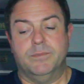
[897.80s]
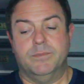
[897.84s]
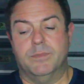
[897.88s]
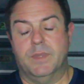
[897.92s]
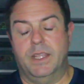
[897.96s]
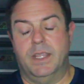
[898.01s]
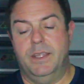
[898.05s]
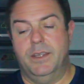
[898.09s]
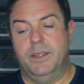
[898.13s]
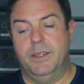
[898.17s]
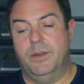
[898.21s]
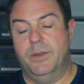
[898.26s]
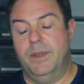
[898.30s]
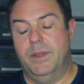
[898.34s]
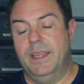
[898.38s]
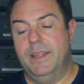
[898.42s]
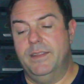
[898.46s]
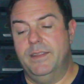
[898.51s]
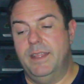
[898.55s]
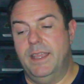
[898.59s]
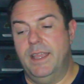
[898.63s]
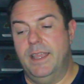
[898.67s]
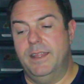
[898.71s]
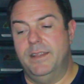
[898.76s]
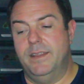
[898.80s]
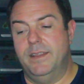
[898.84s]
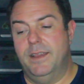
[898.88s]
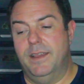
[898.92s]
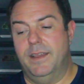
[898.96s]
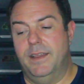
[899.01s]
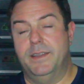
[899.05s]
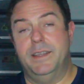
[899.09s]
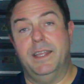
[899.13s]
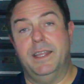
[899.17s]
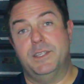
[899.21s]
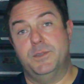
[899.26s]
you know. And then
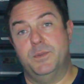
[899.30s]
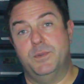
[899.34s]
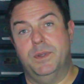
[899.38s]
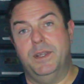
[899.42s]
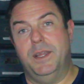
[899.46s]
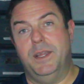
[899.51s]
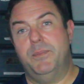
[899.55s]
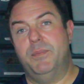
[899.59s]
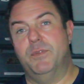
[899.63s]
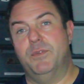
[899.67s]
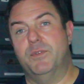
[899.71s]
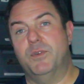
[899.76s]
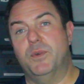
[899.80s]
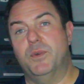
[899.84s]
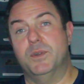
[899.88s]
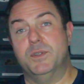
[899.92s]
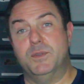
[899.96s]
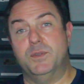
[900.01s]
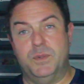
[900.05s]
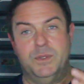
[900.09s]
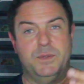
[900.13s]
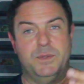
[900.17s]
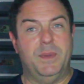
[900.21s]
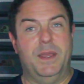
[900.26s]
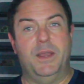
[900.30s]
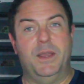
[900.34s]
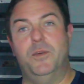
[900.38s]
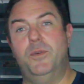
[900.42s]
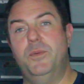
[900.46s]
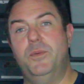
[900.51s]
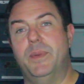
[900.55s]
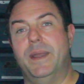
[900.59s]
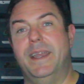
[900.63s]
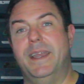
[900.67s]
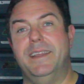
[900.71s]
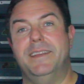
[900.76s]
next one up, of course, was my
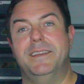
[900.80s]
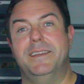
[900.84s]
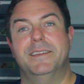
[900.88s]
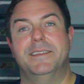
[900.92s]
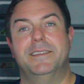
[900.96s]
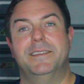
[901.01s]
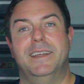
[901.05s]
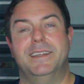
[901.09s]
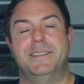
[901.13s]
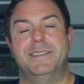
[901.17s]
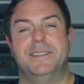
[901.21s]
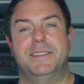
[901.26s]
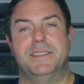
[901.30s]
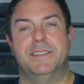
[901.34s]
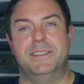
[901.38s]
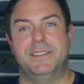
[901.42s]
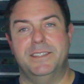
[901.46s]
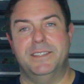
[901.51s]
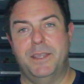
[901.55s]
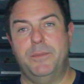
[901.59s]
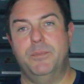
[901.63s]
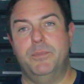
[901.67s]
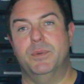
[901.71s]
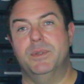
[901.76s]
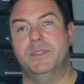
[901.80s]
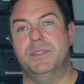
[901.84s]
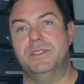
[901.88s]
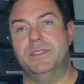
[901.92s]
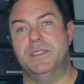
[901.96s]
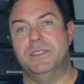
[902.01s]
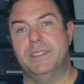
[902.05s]
whole back. That's the Cypress